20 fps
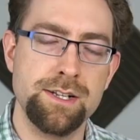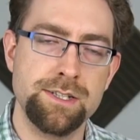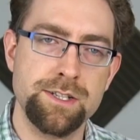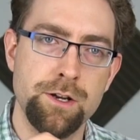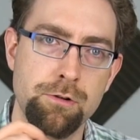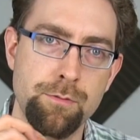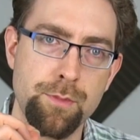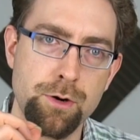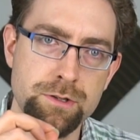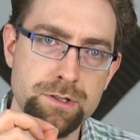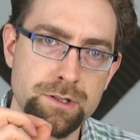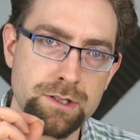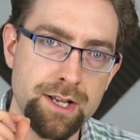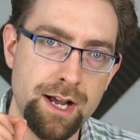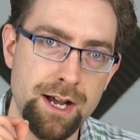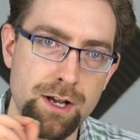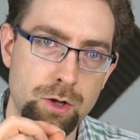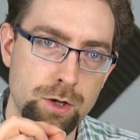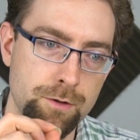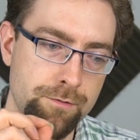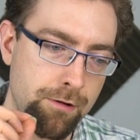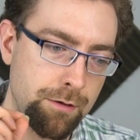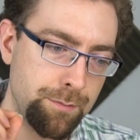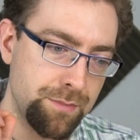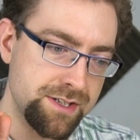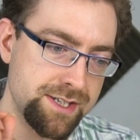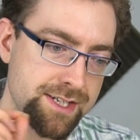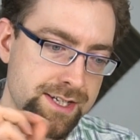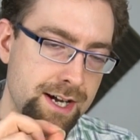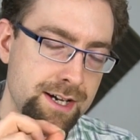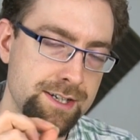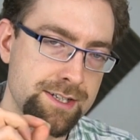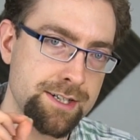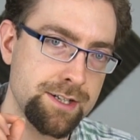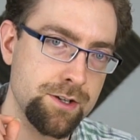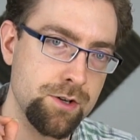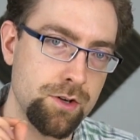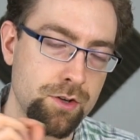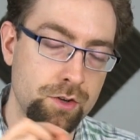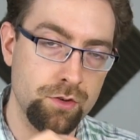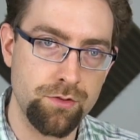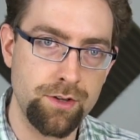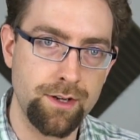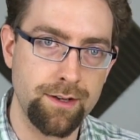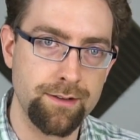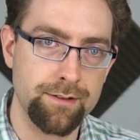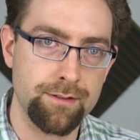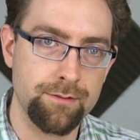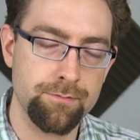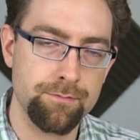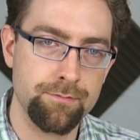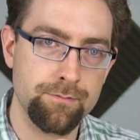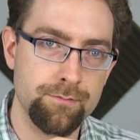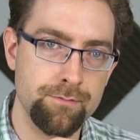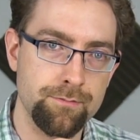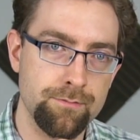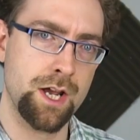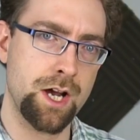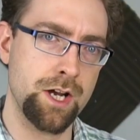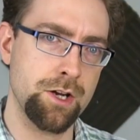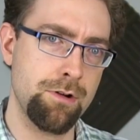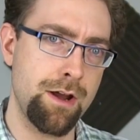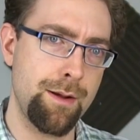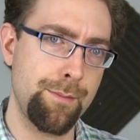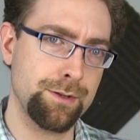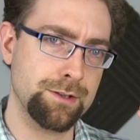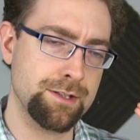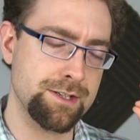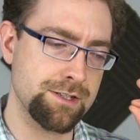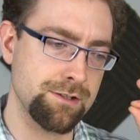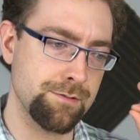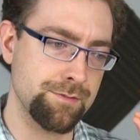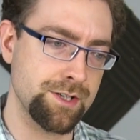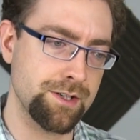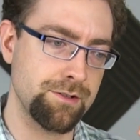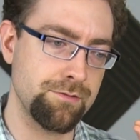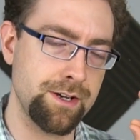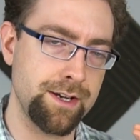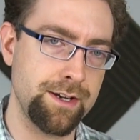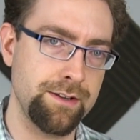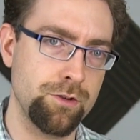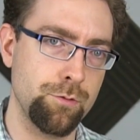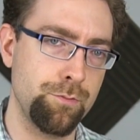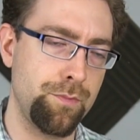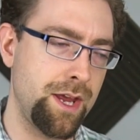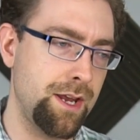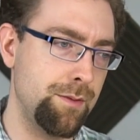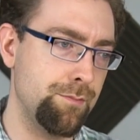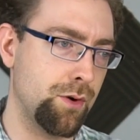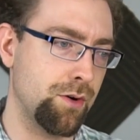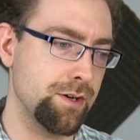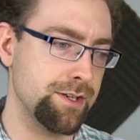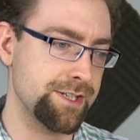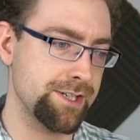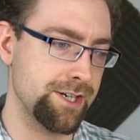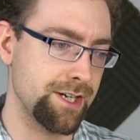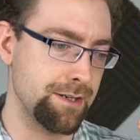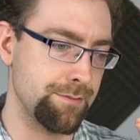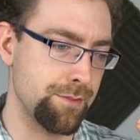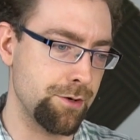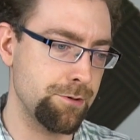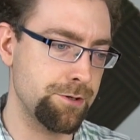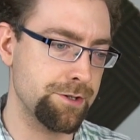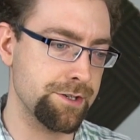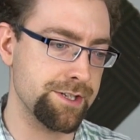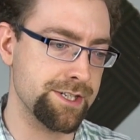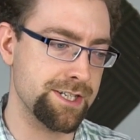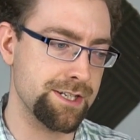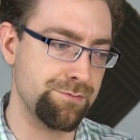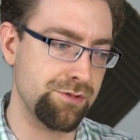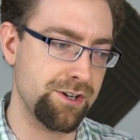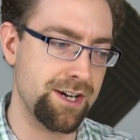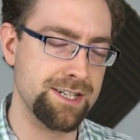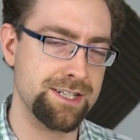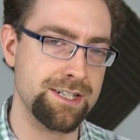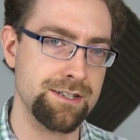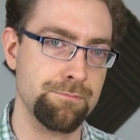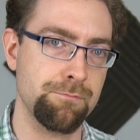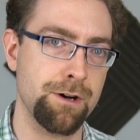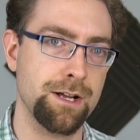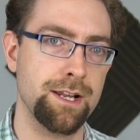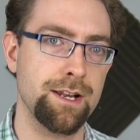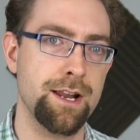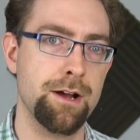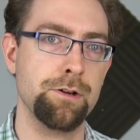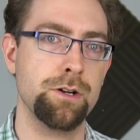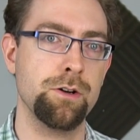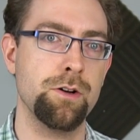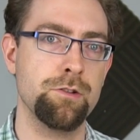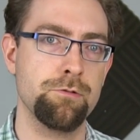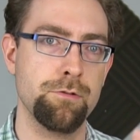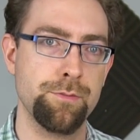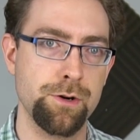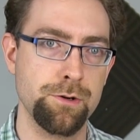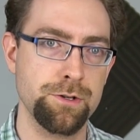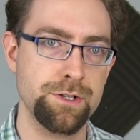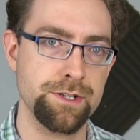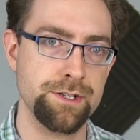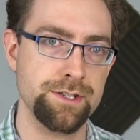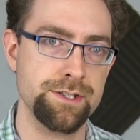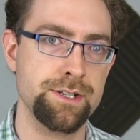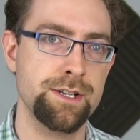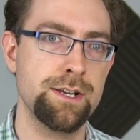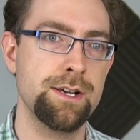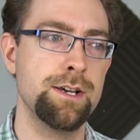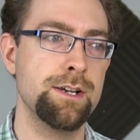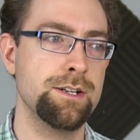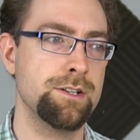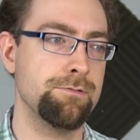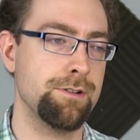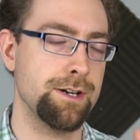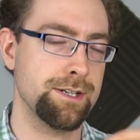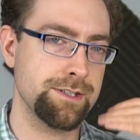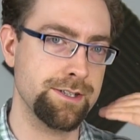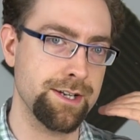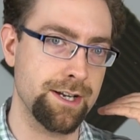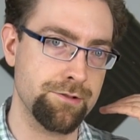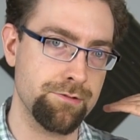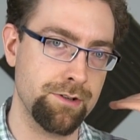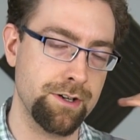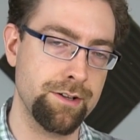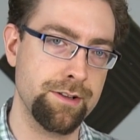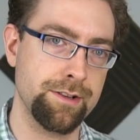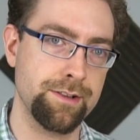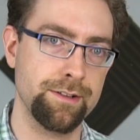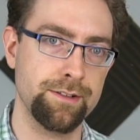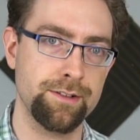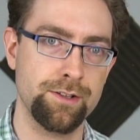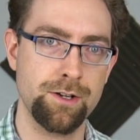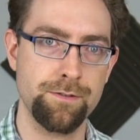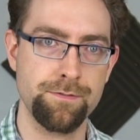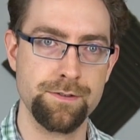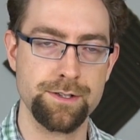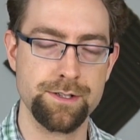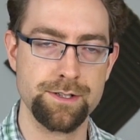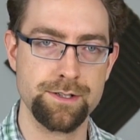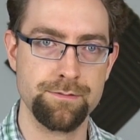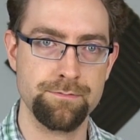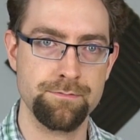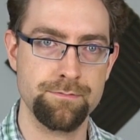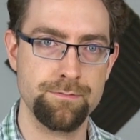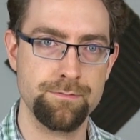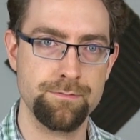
Is your emotional dialogue very precise and concrete? Are you able to some degree to pinpoint certain emotions, suppress them while allowing other emotions to rise naturally to the surface?